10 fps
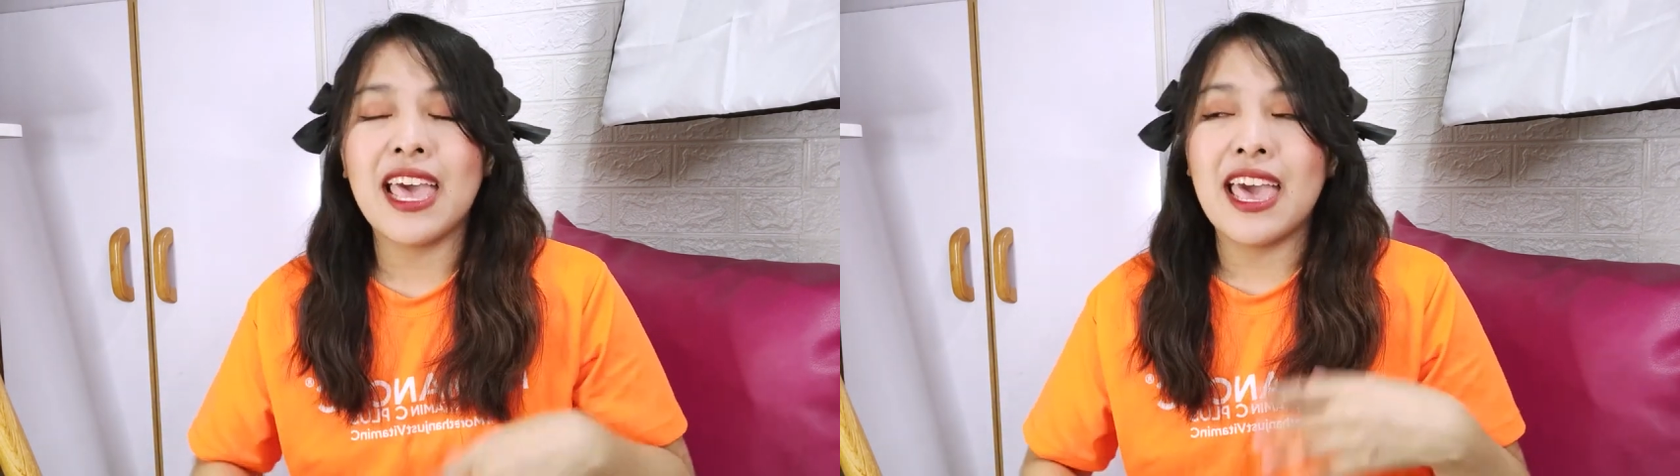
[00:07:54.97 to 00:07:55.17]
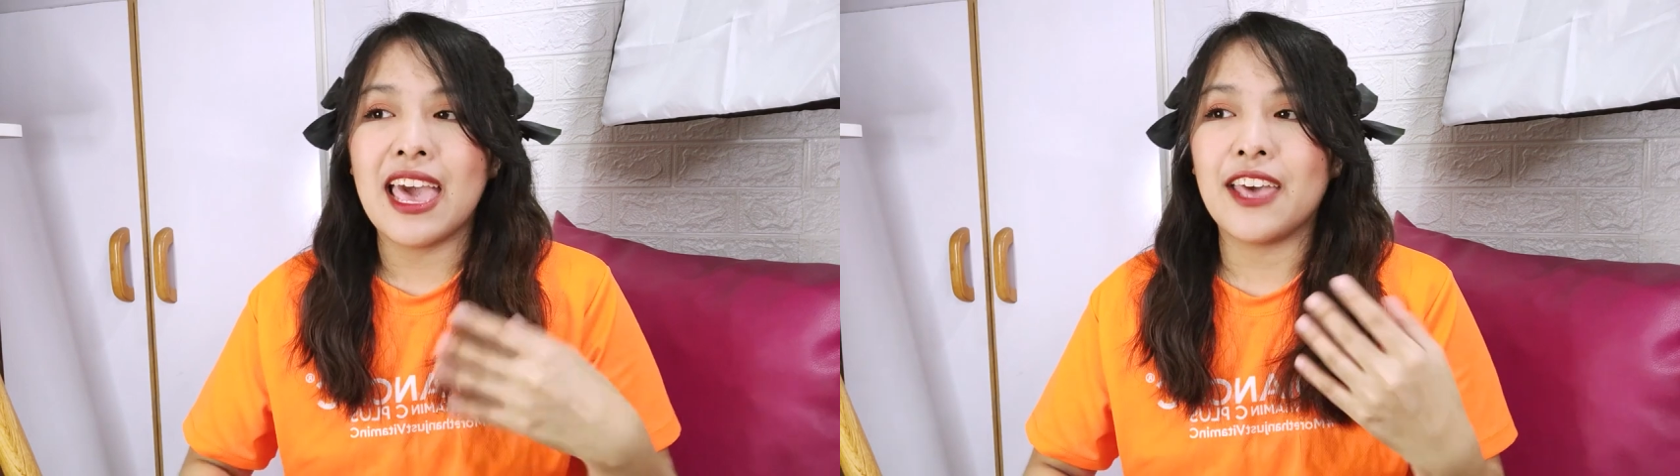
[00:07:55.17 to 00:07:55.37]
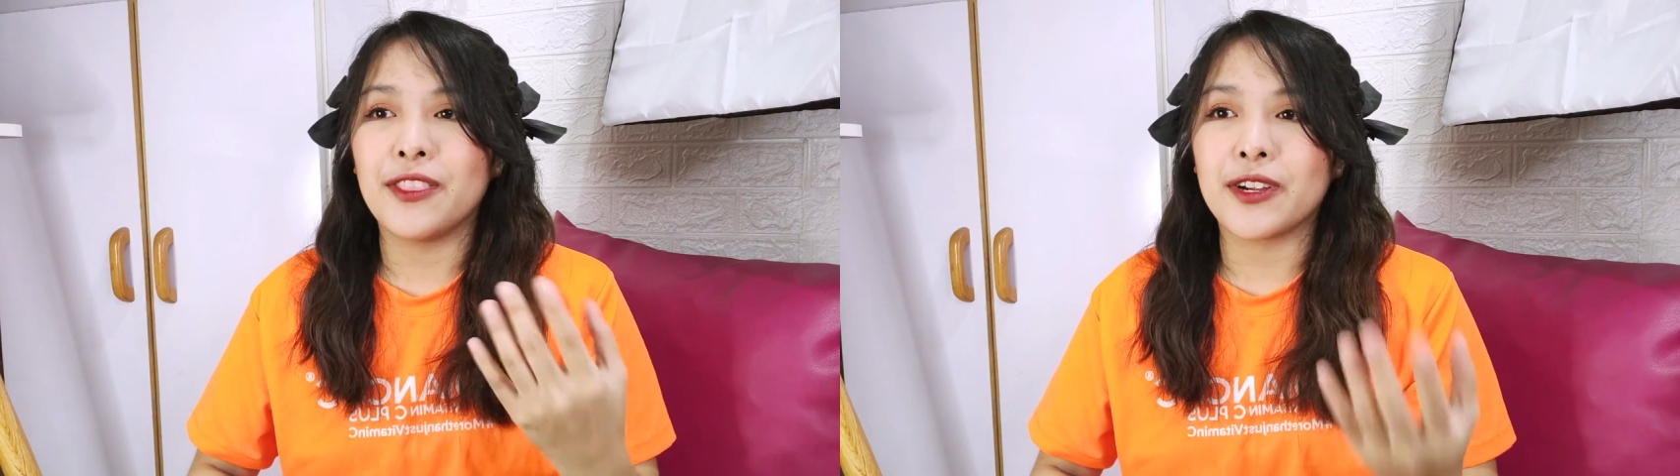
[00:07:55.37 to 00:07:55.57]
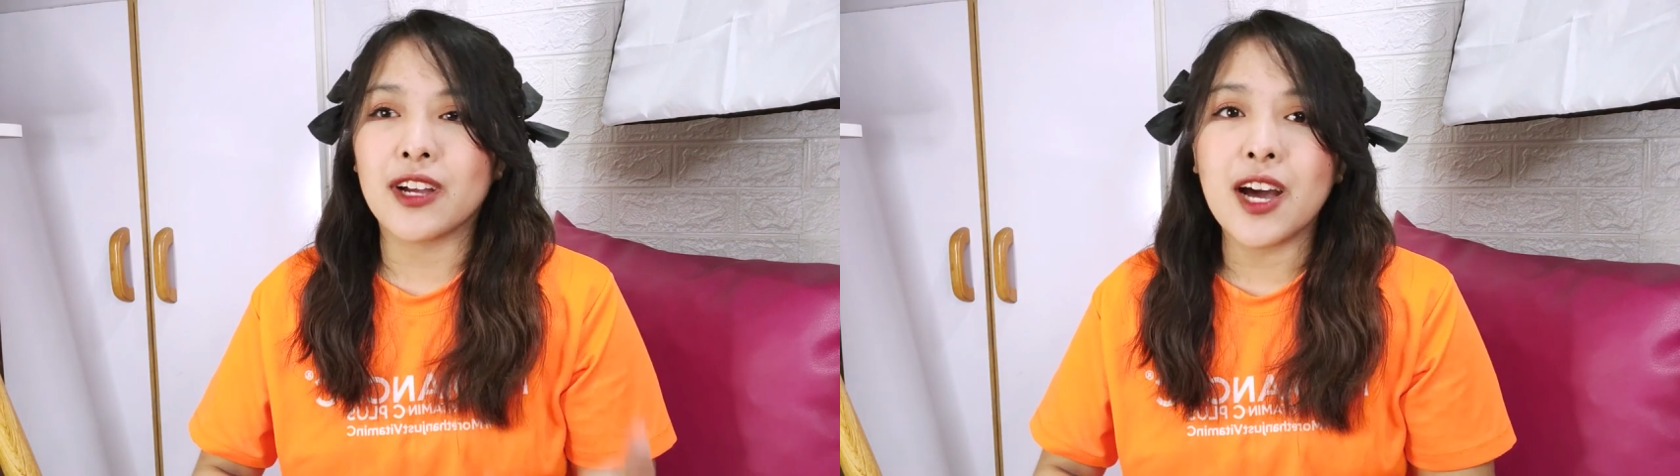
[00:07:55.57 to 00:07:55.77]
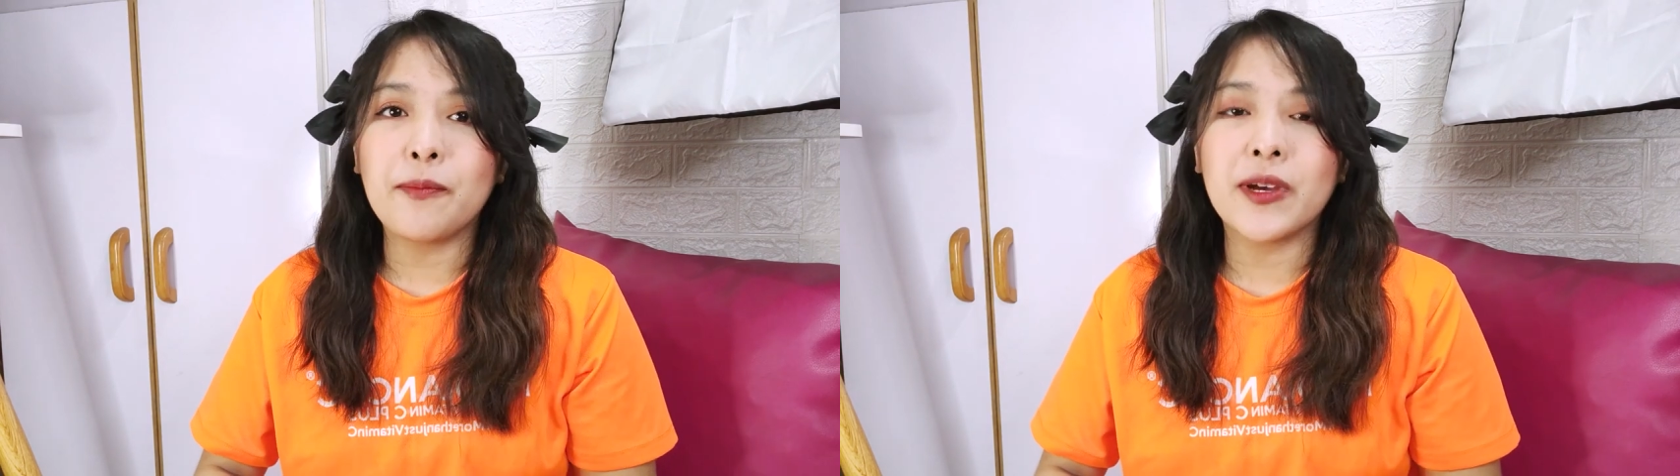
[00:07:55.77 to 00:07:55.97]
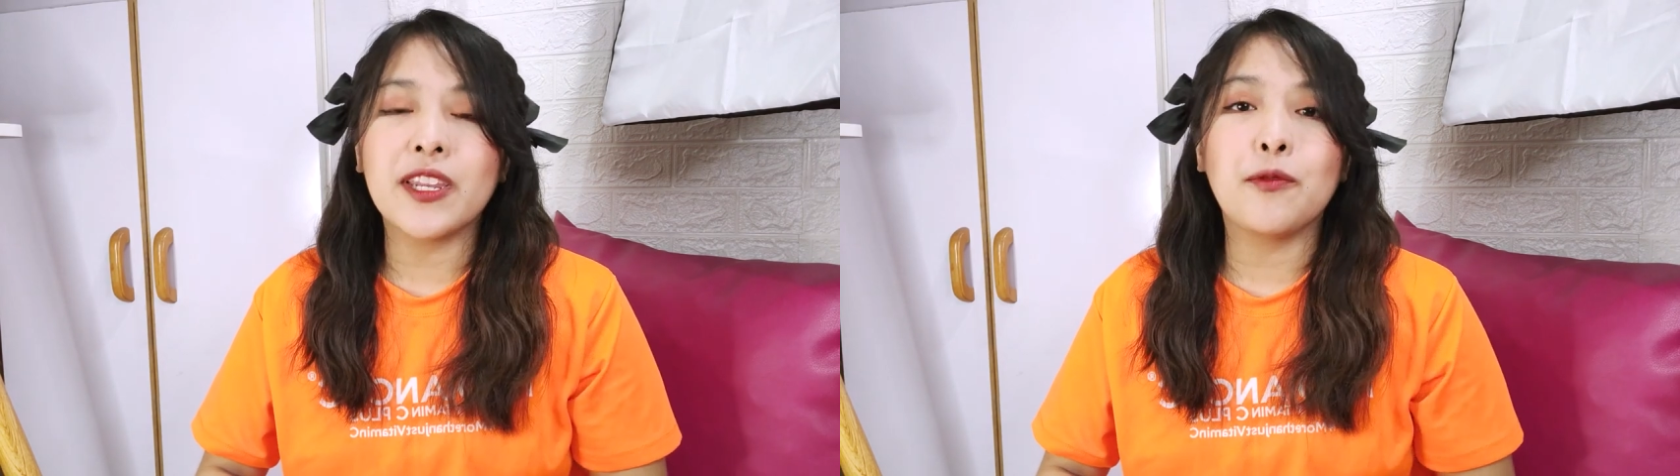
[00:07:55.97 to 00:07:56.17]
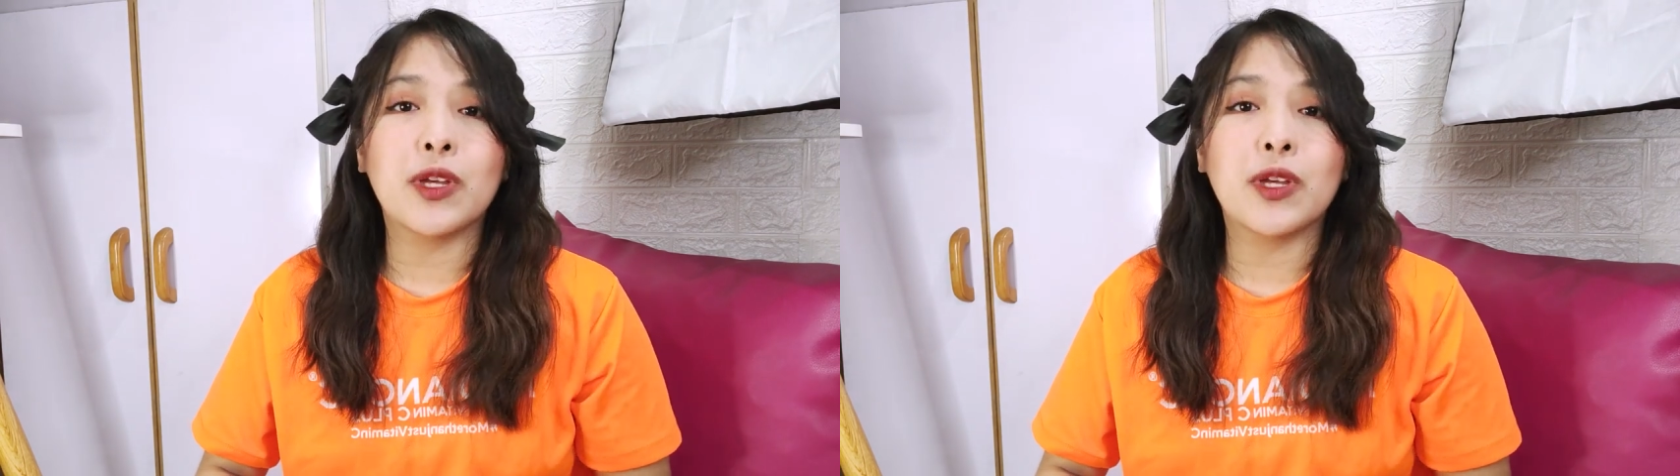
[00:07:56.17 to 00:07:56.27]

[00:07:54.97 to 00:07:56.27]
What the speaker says: and their company.